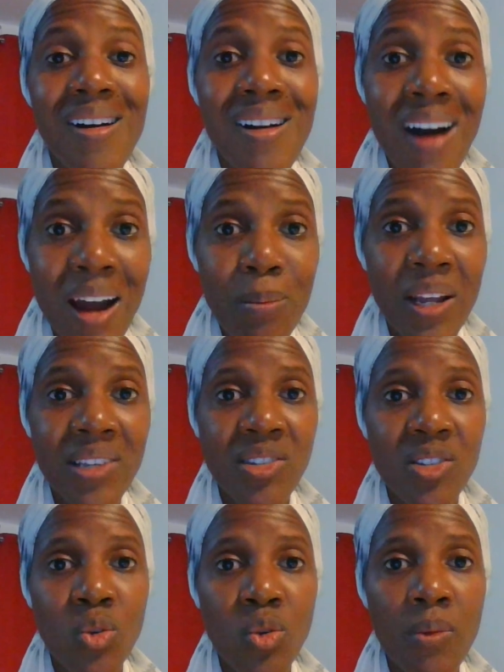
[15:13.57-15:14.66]
God bless
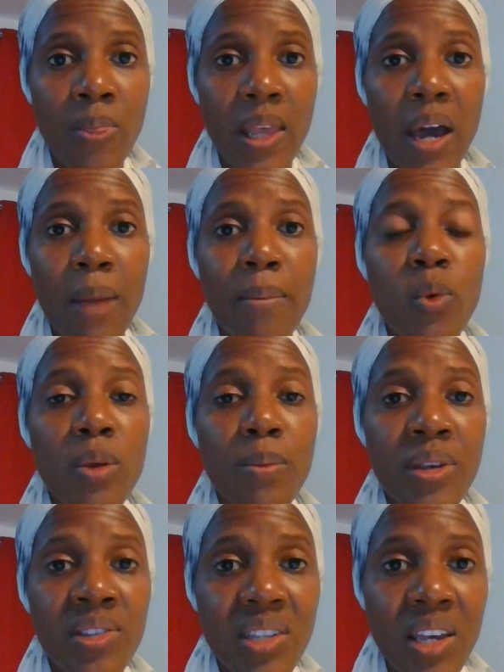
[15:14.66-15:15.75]
you, and may we
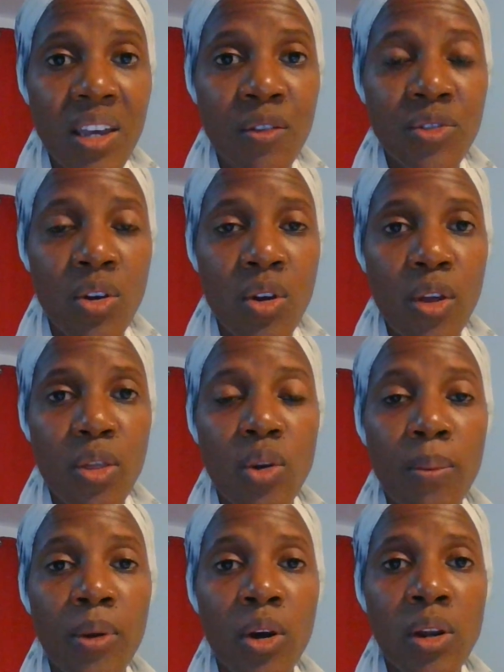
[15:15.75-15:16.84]
be saved through the
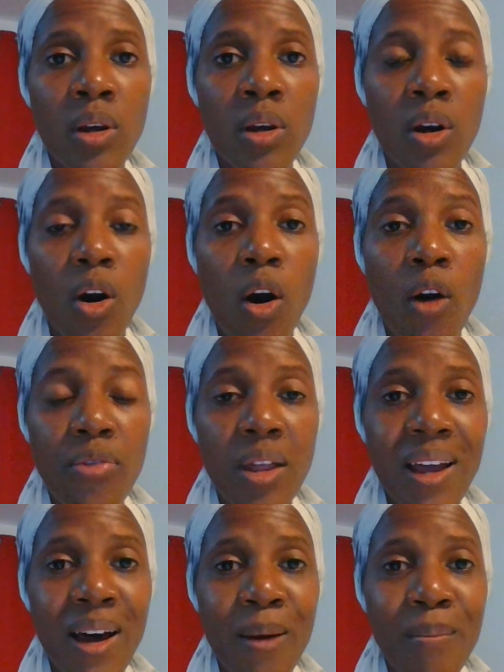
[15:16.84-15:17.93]
blood of the
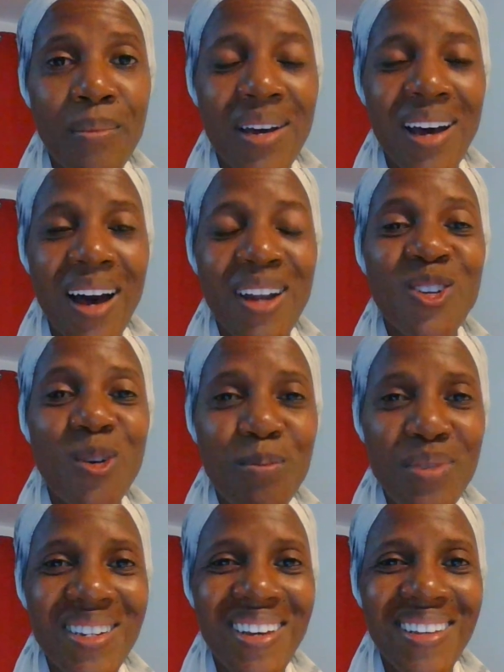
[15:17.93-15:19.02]
Lamb and the
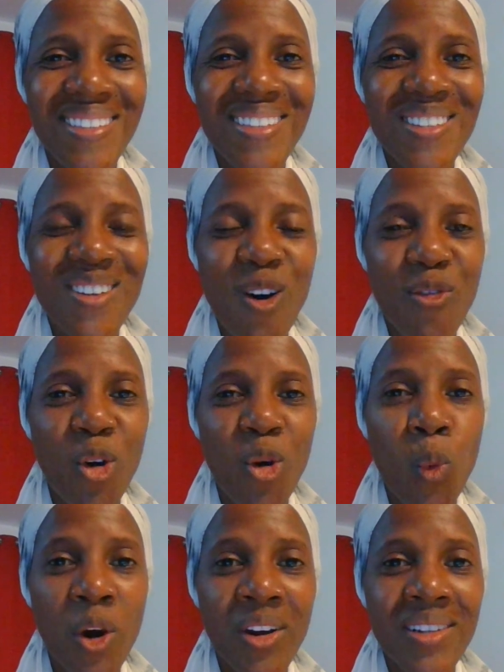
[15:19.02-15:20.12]
obedience of our
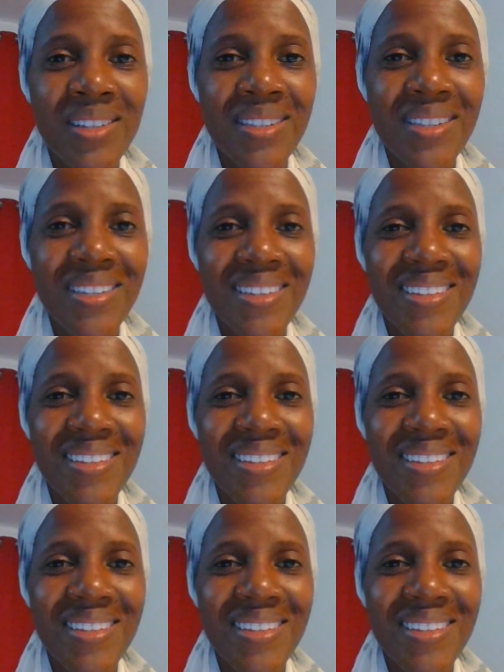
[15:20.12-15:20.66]
works.